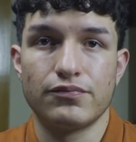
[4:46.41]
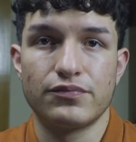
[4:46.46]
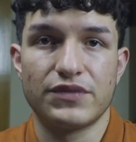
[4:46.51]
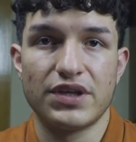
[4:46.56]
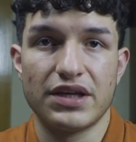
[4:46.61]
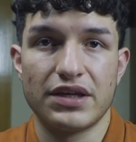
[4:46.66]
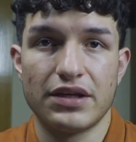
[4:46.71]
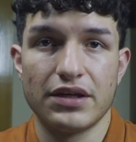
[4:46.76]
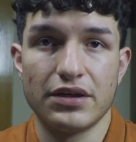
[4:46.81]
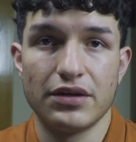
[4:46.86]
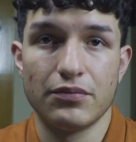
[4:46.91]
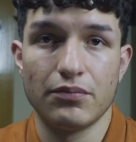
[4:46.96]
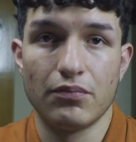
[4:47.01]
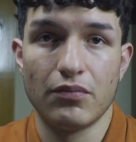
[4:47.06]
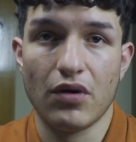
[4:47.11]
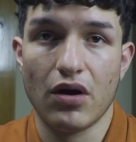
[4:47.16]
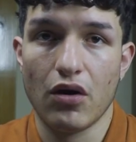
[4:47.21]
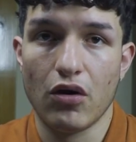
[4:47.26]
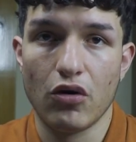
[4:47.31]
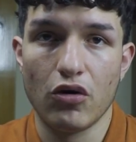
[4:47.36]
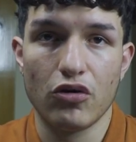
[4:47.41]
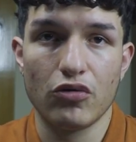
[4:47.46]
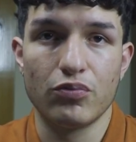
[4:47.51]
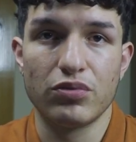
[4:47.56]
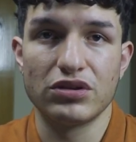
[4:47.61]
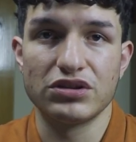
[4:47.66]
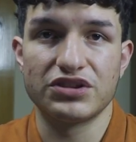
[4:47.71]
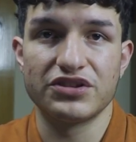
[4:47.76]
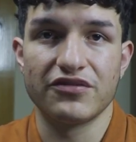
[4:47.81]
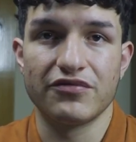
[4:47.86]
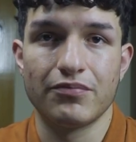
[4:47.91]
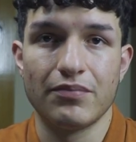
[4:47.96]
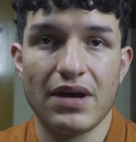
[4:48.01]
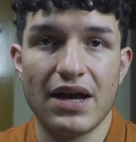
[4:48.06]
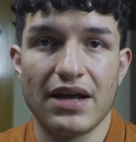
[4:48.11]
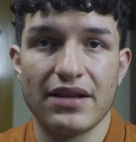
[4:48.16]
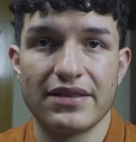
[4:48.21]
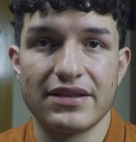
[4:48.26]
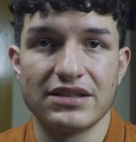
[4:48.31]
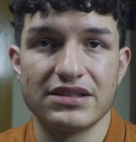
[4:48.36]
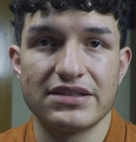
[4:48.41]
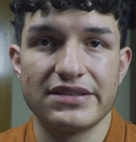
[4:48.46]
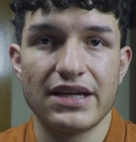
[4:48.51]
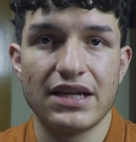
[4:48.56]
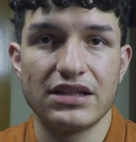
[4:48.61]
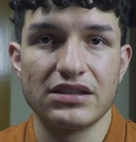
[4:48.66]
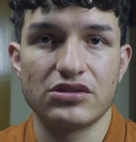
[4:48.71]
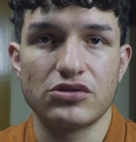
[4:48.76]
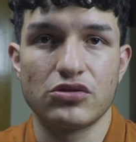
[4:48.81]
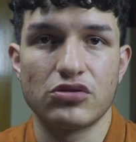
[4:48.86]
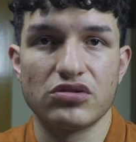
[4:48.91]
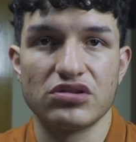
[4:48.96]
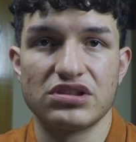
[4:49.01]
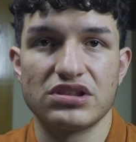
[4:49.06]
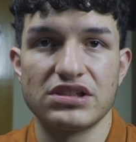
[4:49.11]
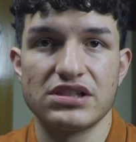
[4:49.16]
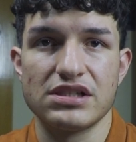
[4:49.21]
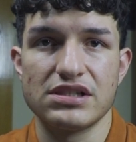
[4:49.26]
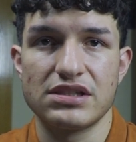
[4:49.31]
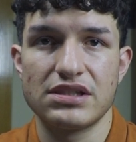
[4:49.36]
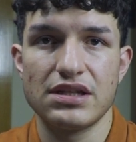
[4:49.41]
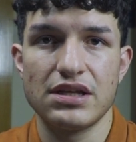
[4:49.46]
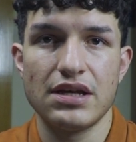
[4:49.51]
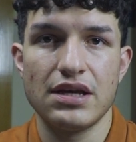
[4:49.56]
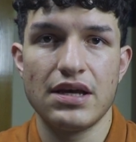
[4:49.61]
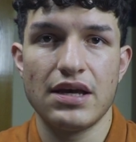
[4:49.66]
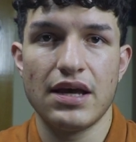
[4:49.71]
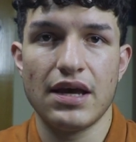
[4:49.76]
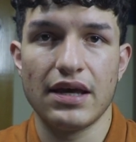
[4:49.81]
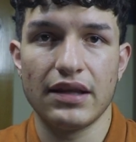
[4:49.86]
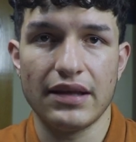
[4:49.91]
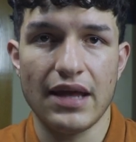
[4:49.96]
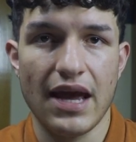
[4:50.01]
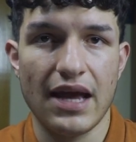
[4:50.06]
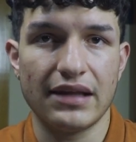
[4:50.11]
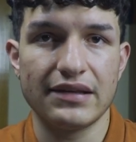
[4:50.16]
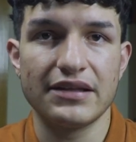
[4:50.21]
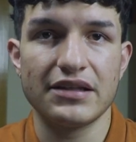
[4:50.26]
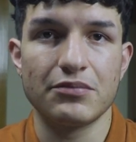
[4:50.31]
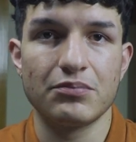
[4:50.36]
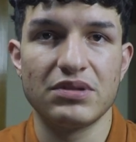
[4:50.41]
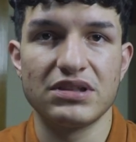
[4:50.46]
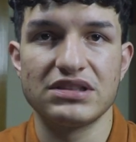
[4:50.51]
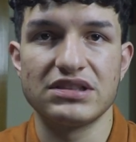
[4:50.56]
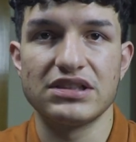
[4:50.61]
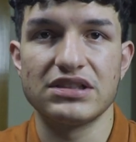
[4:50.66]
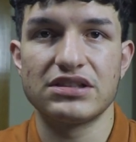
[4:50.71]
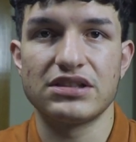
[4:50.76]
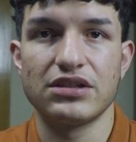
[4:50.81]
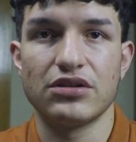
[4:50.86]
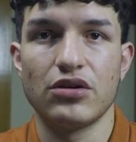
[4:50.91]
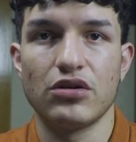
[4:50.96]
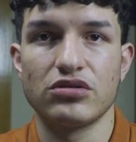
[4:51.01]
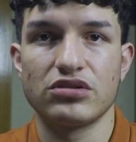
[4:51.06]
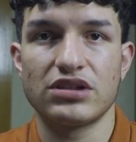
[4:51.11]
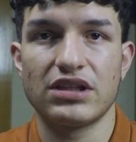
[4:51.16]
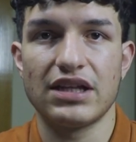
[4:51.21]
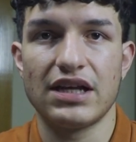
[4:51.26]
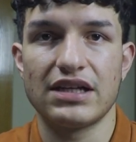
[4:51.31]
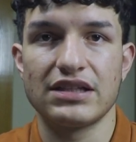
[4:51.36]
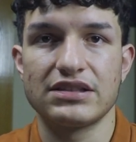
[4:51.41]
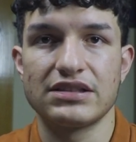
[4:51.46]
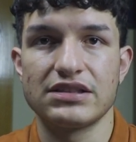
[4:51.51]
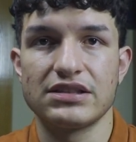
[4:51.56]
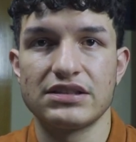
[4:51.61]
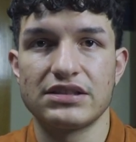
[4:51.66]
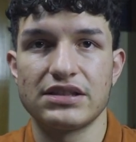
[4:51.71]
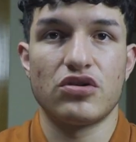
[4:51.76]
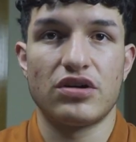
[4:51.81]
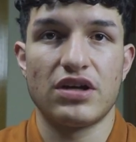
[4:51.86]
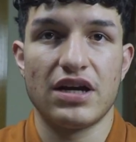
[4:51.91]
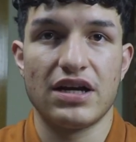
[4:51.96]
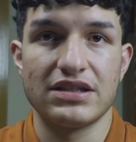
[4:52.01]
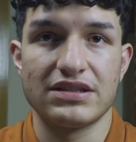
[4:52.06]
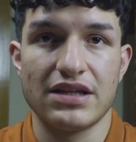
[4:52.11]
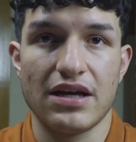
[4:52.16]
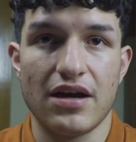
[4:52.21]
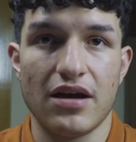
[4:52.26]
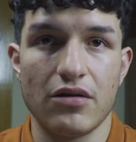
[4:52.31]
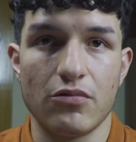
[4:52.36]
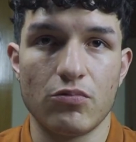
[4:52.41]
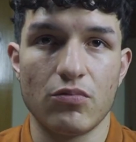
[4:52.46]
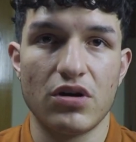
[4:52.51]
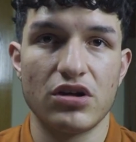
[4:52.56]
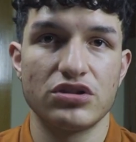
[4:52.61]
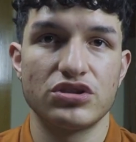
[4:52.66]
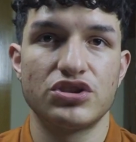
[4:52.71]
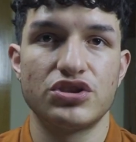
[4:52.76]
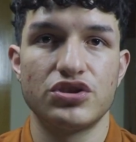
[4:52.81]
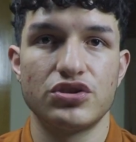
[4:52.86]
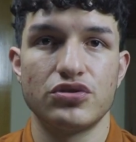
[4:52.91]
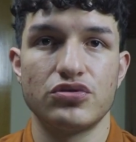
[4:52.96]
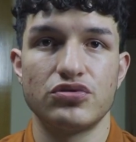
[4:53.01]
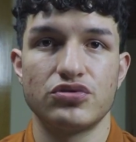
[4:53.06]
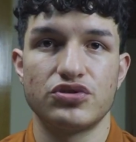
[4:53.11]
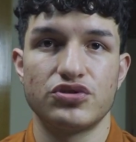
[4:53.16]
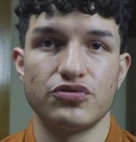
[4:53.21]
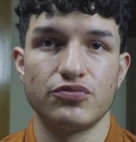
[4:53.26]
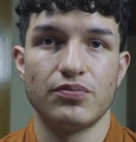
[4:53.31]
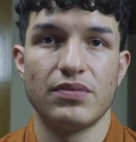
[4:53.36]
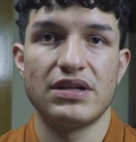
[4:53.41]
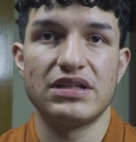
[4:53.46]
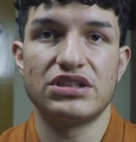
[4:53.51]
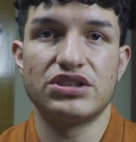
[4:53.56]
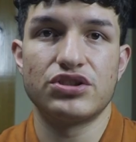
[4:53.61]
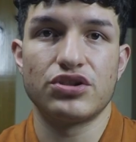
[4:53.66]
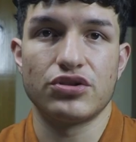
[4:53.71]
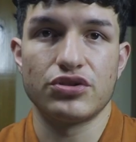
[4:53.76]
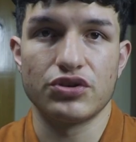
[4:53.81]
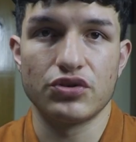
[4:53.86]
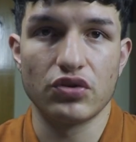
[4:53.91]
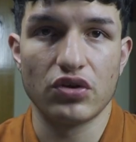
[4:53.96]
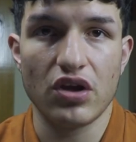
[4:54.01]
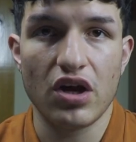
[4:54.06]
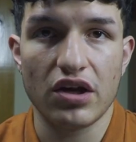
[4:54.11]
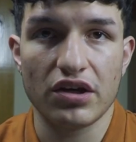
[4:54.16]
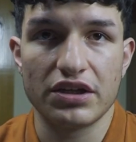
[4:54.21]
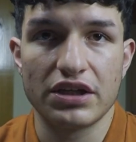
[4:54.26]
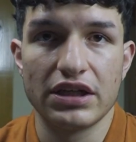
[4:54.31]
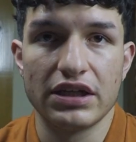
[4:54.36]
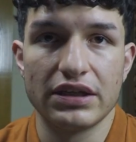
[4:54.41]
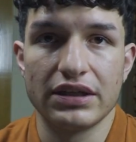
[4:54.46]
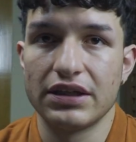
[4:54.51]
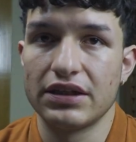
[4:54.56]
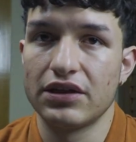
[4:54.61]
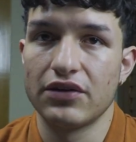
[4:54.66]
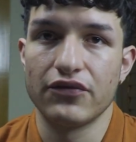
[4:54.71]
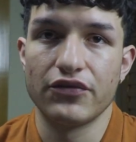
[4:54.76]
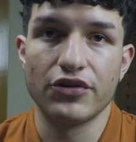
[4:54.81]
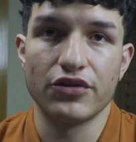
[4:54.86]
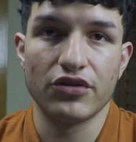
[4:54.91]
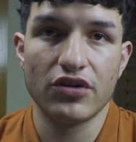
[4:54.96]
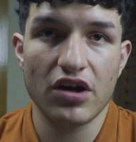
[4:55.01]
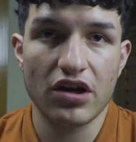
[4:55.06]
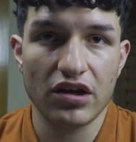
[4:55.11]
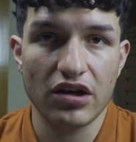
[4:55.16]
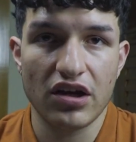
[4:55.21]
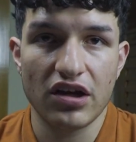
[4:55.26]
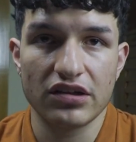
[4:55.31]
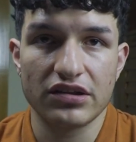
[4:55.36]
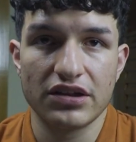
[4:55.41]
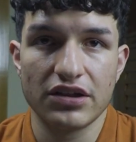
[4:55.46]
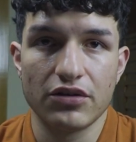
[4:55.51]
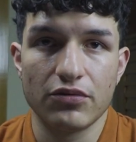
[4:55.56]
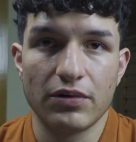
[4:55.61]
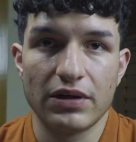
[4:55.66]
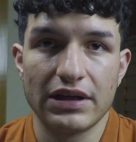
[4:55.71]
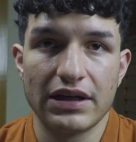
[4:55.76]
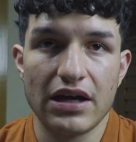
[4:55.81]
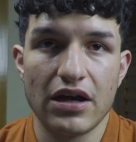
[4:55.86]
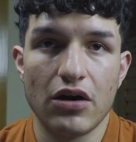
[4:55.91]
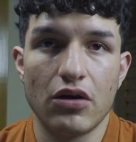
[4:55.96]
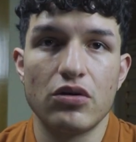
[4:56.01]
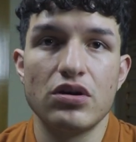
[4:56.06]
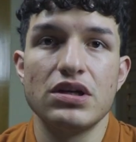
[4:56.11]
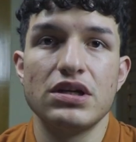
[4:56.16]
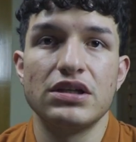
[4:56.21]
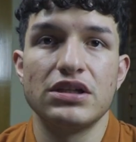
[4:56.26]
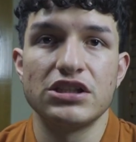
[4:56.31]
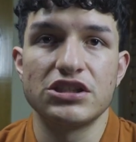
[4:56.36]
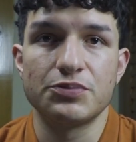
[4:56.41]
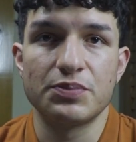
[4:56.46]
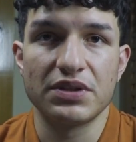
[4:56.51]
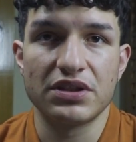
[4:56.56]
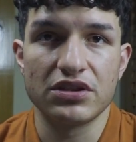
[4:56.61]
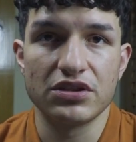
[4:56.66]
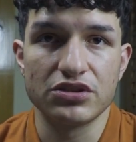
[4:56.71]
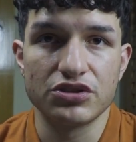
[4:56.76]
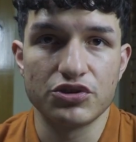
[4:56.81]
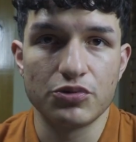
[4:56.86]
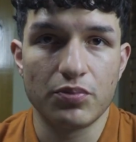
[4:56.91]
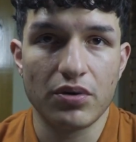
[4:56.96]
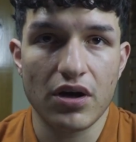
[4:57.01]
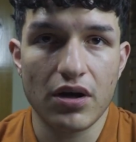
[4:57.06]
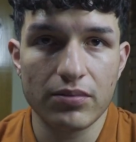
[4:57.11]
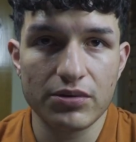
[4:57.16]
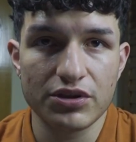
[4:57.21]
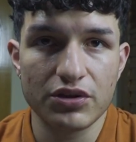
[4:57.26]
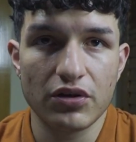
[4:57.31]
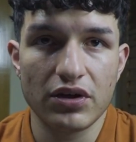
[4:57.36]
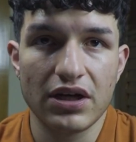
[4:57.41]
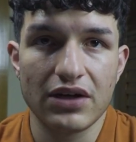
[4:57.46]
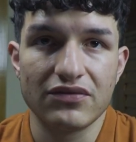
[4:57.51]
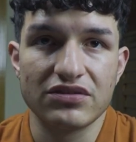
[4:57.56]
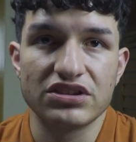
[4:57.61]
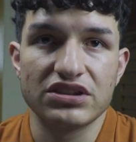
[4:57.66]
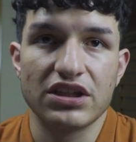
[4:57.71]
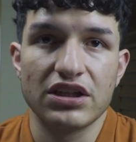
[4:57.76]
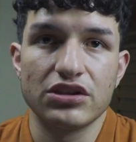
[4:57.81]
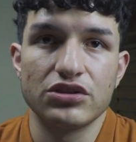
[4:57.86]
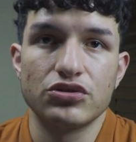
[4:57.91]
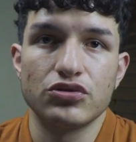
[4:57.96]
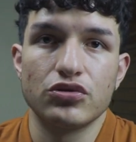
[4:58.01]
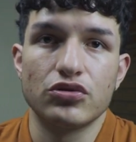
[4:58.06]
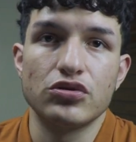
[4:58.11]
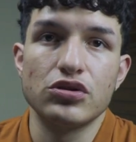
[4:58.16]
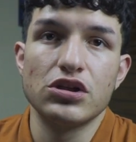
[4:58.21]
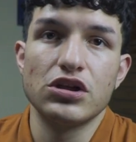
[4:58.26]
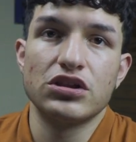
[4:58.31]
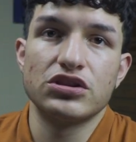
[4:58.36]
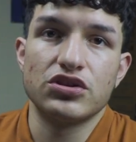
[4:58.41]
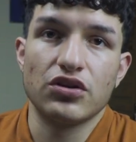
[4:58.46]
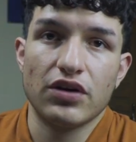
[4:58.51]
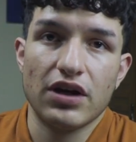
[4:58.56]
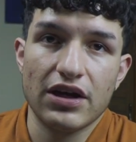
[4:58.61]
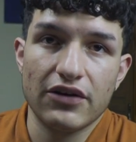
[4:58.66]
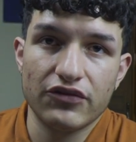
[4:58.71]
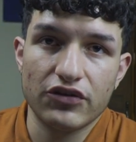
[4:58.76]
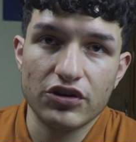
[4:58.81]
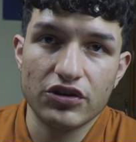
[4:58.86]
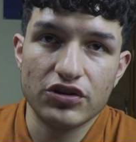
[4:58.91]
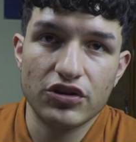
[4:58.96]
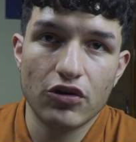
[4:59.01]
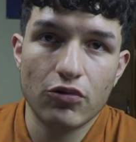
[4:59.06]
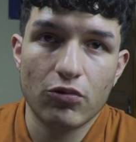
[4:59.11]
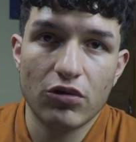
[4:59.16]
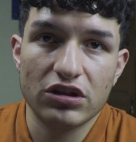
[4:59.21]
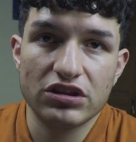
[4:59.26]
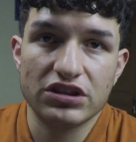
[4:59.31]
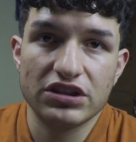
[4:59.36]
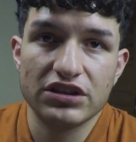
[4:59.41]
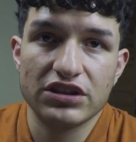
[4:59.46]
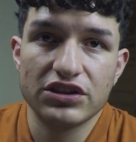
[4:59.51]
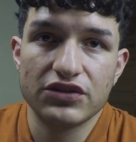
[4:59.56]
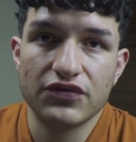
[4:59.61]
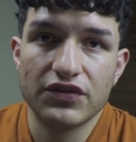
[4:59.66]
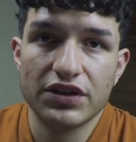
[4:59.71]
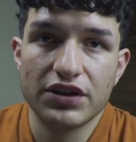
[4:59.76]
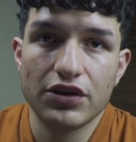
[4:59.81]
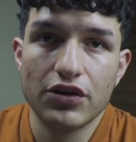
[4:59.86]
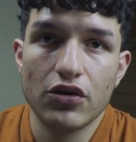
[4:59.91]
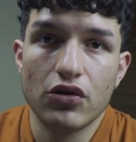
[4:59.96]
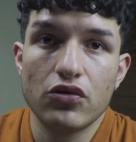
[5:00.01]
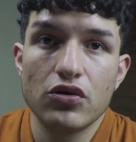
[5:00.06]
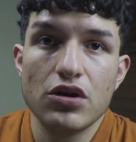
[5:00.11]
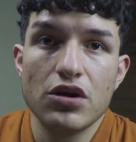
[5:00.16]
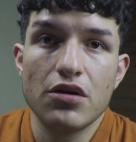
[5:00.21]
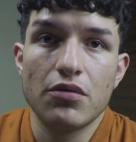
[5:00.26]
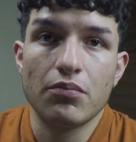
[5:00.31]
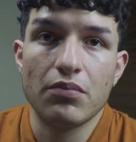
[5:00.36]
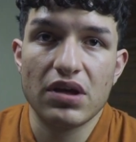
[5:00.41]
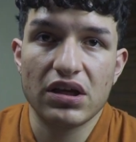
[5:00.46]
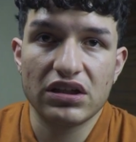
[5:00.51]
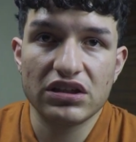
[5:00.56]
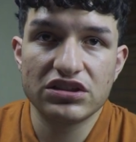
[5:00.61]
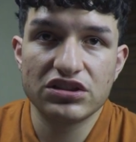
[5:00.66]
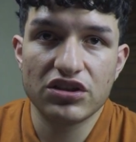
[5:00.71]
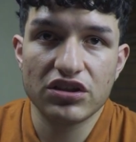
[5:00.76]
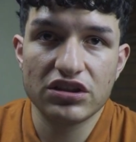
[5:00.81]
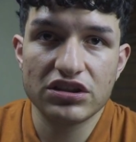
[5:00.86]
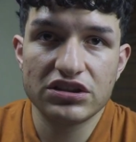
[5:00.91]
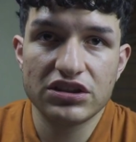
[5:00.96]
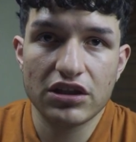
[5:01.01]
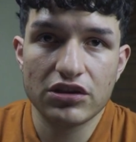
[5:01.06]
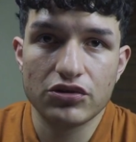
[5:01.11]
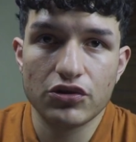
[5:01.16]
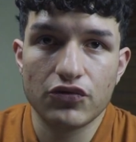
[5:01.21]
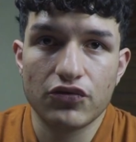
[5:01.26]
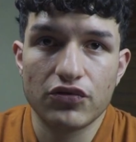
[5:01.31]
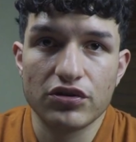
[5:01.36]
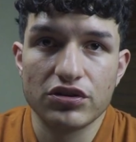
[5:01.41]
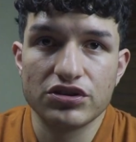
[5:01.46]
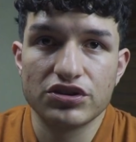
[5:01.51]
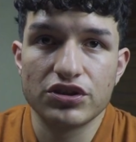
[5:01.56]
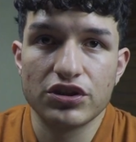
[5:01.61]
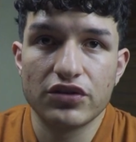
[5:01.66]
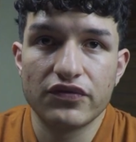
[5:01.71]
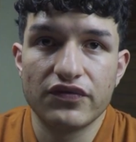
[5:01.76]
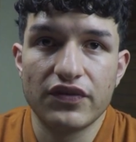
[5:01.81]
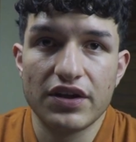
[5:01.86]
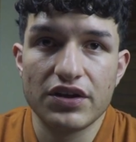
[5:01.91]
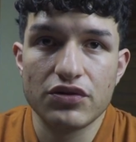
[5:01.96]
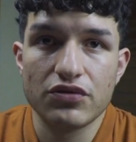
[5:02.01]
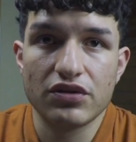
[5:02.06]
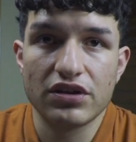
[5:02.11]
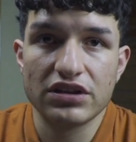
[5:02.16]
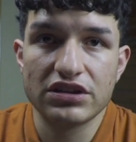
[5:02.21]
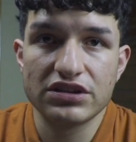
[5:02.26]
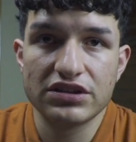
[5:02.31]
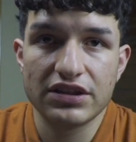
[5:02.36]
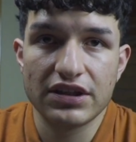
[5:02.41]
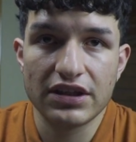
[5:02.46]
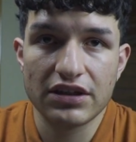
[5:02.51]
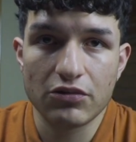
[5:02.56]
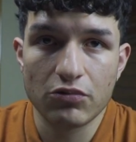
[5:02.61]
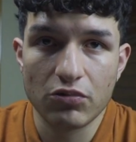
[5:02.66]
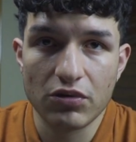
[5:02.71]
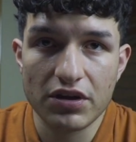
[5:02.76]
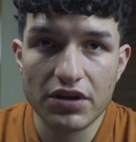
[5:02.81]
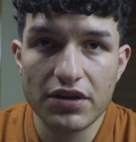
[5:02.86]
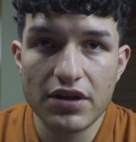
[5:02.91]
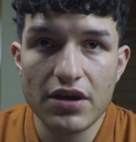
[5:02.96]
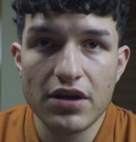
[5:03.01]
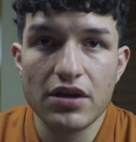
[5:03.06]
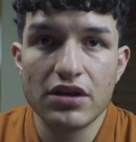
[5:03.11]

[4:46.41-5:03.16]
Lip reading: taking a whole bunch of math and science courses, and handling business in those classes. So guys, I want you to make sure you lock in, and if you're not locked in right now, it's because you probably don't have a schedule. So after you're done watching this video, make a study schedule for yourself that you could stick with.